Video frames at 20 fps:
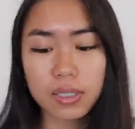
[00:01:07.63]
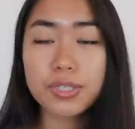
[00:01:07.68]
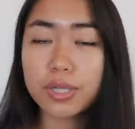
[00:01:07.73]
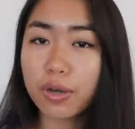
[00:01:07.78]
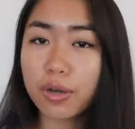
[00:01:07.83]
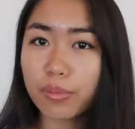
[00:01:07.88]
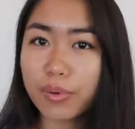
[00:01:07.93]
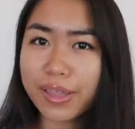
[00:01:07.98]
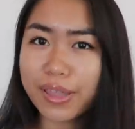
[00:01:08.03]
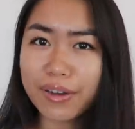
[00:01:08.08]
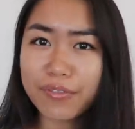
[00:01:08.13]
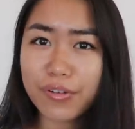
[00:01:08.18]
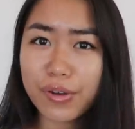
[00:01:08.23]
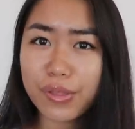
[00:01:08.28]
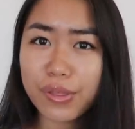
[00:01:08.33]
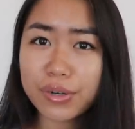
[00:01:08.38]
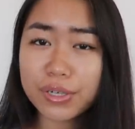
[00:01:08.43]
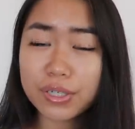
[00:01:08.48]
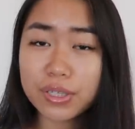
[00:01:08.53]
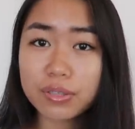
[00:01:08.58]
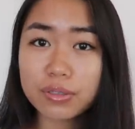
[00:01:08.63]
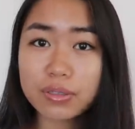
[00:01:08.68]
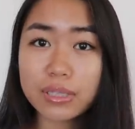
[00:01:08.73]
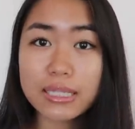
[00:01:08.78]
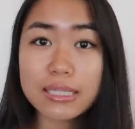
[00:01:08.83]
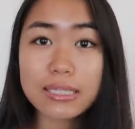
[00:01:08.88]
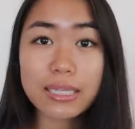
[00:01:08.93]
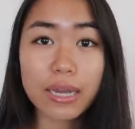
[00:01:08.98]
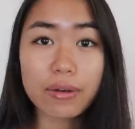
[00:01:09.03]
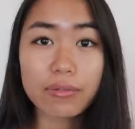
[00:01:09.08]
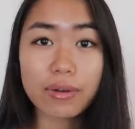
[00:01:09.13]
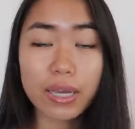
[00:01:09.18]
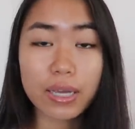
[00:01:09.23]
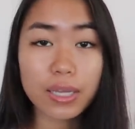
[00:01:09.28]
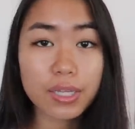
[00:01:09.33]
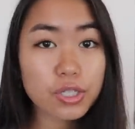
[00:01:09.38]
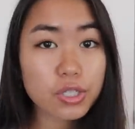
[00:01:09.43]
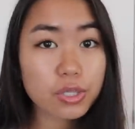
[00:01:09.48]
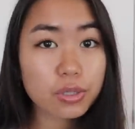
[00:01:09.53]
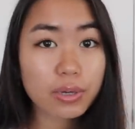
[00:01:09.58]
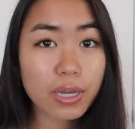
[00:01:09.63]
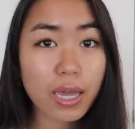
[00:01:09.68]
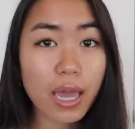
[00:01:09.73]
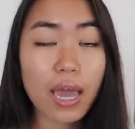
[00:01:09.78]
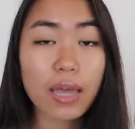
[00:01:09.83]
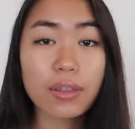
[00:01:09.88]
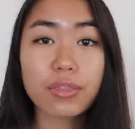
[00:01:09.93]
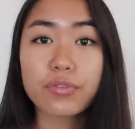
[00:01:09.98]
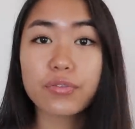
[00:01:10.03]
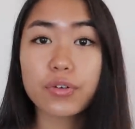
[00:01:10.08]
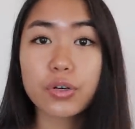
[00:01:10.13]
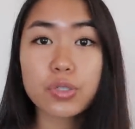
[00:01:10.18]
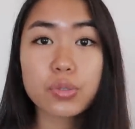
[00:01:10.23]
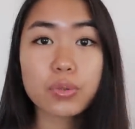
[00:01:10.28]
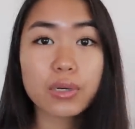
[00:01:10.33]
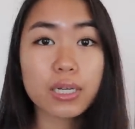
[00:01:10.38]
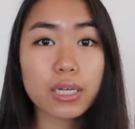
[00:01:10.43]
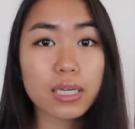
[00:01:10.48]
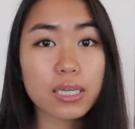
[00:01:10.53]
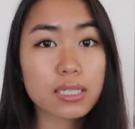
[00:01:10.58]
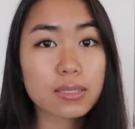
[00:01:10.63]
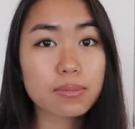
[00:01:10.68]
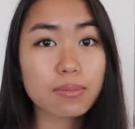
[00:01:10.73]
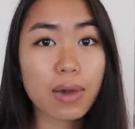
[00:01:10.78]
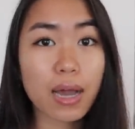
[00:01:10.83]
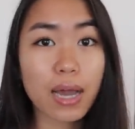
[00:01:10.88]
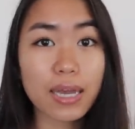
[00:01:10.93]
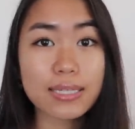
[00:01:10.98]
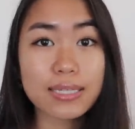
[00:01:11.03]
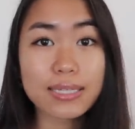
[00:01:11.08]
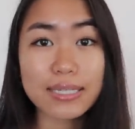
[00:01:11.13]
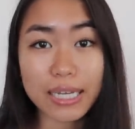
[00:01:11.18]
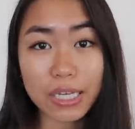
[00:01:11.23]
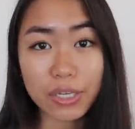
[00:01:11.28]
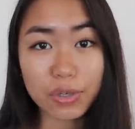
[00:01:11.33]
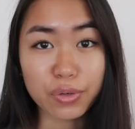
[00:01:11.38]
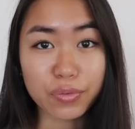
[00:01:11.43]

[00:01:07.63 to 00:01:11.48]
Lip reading: So without further ado, let's get right into it. And the first one is my state